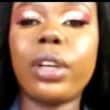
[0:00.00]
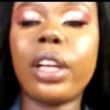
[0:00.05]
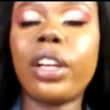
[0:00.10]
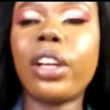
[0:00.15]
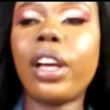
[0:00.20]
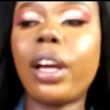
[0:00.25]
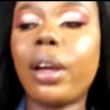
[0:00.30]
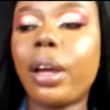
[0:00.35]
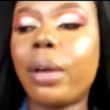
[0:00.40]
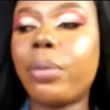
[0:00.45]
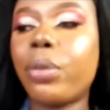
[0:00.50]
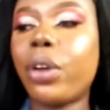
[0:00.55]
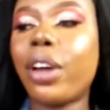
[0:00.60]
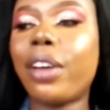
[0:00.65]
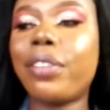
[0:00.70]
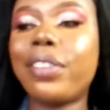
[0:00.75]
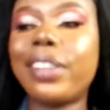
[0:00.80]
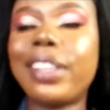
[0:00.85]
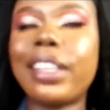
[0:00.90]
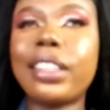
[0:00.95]
I'm not
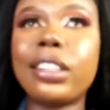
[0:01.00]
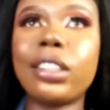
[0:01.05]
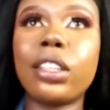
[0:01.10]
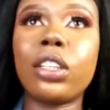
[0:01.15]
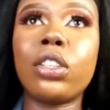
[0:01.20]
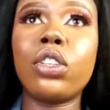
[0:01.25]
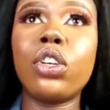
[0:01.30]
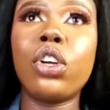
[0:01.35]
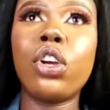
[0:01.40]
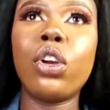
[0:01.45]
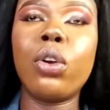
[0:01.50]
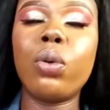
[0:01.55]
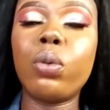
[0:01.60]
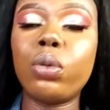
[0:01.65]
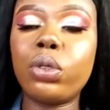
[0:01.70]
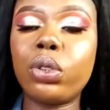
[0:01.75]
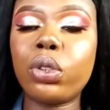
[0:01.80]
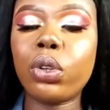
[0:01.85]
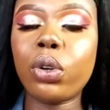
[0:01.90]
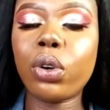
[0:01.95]
having data. You will
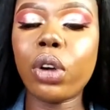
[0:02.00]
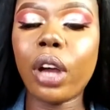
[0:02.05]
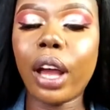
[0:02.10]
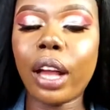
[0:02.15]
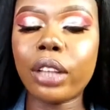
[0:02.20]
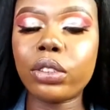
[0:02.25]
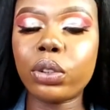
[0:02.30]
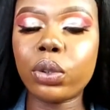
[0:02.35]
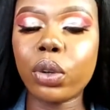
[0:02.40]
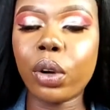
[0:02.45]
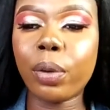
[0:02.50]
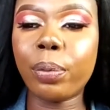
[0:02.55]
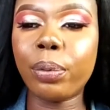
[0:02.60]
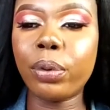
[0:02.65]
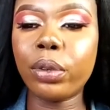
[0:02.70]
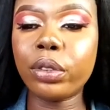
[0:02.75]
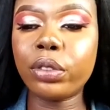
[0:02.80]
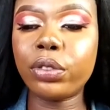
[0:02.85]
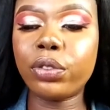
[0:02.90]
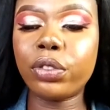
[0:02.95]
show how to
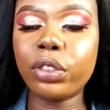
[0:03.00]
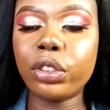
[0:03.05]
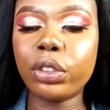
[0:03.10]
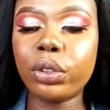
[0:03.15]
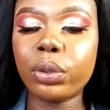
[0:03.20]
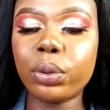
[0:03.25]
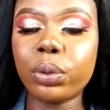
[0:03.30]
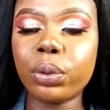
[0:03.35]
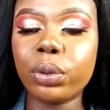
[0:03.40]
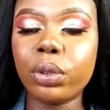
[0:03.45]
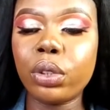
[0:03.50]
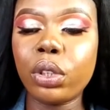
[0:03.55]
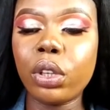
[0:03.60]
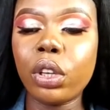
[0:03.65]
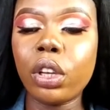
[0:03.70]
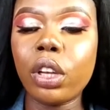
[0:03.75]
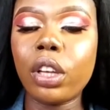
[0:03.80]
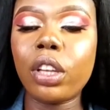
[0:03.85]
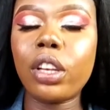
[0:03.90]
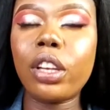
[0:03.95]
upload video.
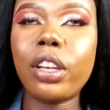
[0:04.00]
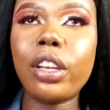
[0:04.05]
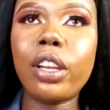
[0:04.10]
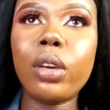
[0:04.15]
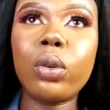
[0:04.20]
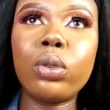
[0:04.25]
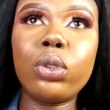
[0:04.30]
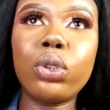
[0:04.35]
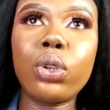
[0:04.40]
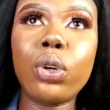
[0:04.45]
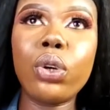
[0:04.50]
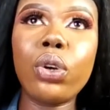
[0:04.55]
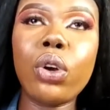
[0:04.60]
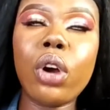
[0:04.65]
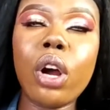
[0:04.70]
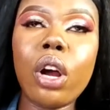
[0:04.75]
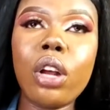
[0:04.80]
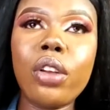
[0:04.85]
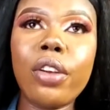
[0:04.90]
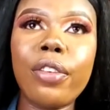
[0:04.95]
They will show you
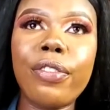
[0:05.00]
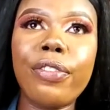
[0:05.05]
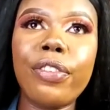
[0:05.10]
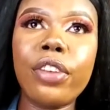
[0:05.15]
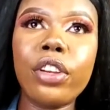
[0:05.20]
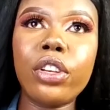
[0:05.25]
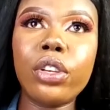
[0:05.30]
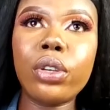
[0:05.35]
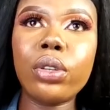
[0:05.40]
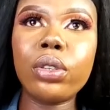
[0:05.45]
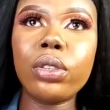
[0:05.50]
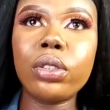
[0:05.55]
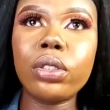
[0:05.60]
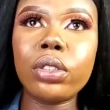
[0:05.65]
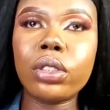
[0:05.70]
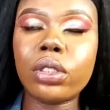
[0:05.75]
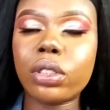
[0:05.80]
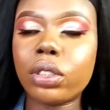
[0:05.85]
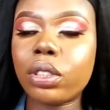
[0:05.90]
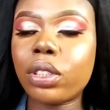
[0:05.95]
all your
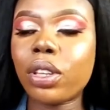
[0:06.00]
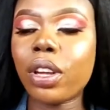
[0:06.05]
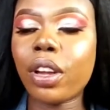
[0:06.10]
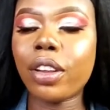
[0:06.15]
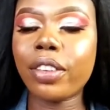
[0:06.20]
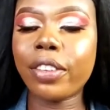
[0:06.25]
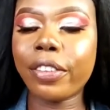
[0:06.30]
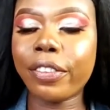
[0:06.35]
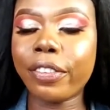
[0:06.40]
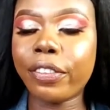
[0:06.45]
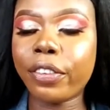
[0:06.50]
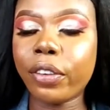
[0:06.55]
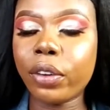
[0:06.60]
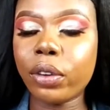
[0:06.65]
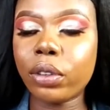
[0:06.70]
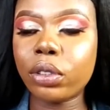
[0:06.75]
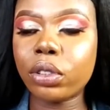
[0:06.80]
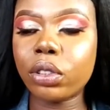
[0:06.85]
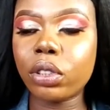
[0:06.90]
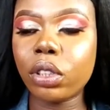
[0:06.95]
videos on the
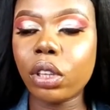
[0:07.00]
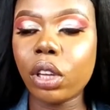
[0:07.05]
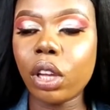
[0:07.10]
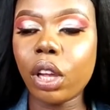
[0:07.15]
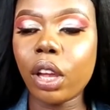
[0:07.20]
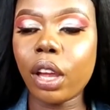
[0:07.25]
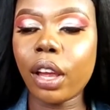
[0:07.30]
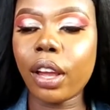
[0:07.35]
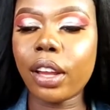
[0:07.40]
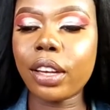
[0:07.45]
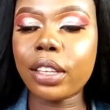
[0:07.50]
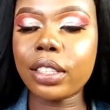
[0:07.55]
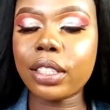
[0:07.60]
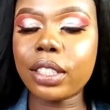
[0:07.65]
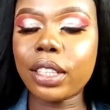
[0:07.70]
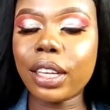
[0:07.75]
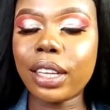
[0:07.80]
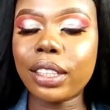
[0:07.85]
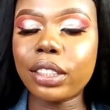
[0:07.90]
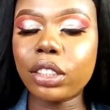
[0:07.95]
phone.
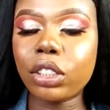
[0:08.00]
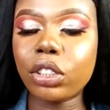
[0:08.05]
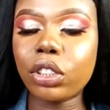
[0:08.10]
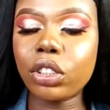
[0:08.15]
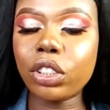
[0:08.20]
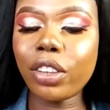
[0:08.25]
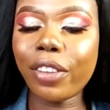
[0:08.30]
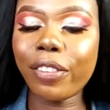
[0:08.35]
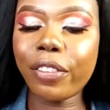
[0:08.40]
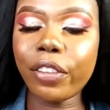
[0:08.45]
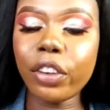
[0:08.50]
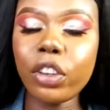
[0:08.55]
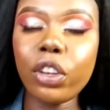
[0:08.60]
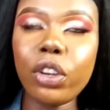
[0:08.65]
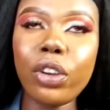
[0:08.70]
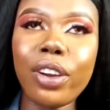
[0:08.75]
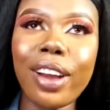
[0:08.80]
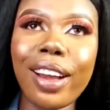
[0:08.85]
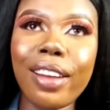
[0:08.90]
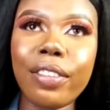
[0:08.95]
Understand, the video
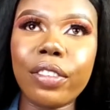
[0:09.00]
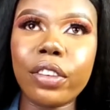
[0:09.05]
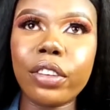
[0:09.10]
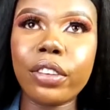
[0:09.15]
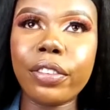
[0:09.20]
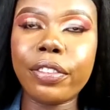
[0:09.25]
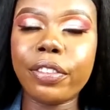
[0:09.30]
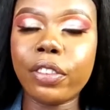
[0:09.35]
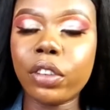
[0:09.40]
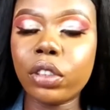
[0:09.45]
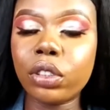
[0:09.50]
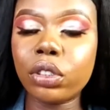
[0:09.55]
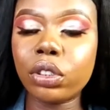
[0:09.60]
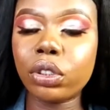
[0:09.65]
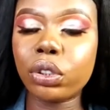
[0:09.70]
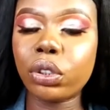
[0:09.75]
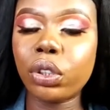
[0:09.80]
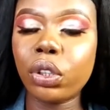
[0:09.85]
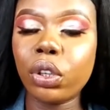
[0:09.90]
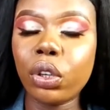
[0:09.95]
you have on the
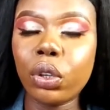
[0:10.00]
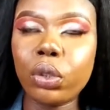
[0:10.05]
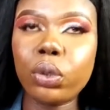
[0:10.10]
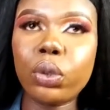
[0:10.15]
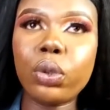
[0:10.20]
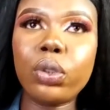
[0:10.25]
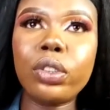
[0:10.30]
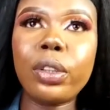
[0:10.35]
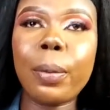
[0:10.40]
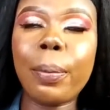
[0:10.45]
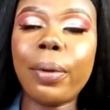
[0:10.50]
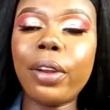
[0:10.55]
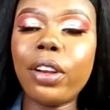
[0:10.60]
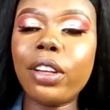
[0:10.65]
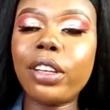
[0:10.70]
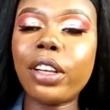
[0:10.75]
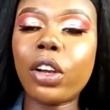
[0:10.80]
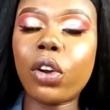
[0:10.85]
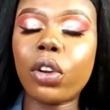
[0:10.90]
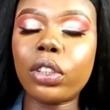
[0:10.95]
phones. So depending
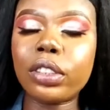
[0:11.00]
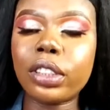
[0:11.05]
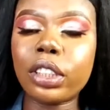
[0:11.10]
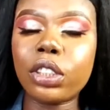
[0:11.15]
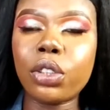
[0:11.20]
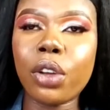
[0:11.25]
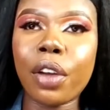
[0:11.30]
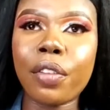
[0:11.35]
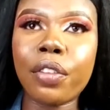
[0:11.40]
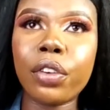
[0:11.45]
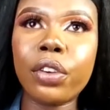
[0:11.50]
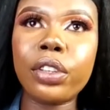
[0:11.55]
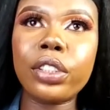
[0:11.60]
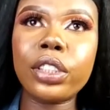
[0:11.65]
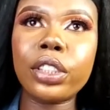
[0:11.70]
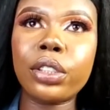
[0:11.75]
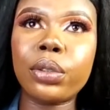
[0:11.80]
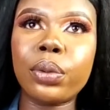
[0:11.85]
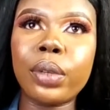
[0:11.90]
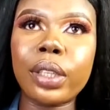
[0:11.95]
on the content you have already
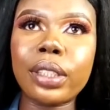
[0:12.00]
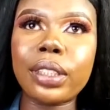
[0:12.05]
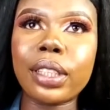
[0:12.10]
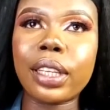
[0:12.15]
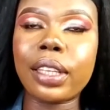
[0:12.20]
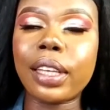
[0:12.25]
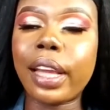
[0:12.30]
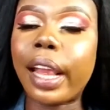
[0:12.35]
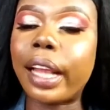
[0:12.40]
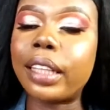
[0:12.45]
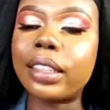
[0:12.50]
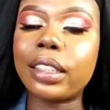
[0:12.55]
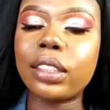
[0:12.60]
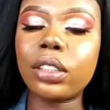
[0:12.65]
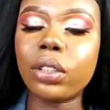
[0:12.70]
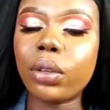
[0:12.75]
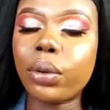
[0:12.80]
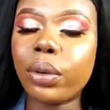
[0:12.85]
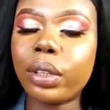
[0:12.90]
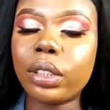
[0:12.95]
created and
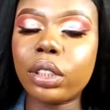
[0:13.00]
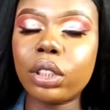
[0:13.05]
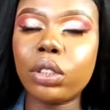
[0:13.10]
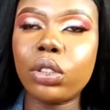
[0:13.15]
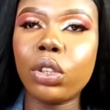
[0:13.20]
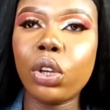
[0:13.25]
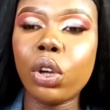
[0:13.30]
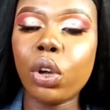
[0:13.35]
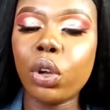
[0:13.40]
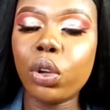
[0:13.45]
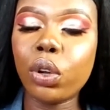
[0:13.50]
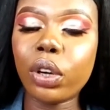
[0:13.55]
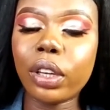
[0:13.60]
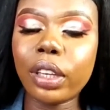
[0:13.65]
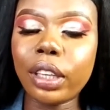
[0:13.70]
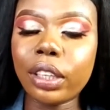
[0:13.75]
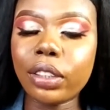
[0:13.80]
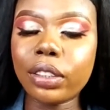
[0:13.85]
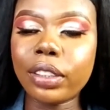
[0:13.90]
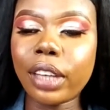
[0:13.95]
edit already, you
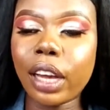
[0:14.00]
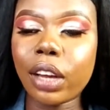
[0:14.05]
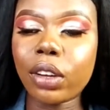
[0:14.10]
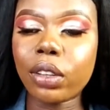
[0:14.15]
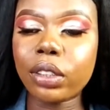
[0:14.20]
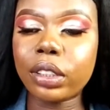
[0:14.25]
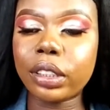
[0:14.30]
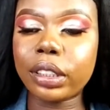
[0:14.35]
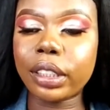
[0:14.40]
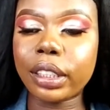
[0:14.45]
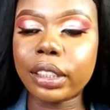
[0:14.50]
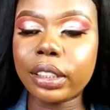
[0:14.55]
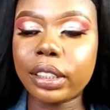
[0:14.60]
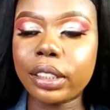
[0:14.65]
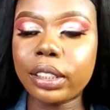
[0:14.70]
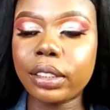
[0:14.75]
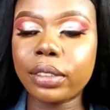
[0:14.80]
click on that content.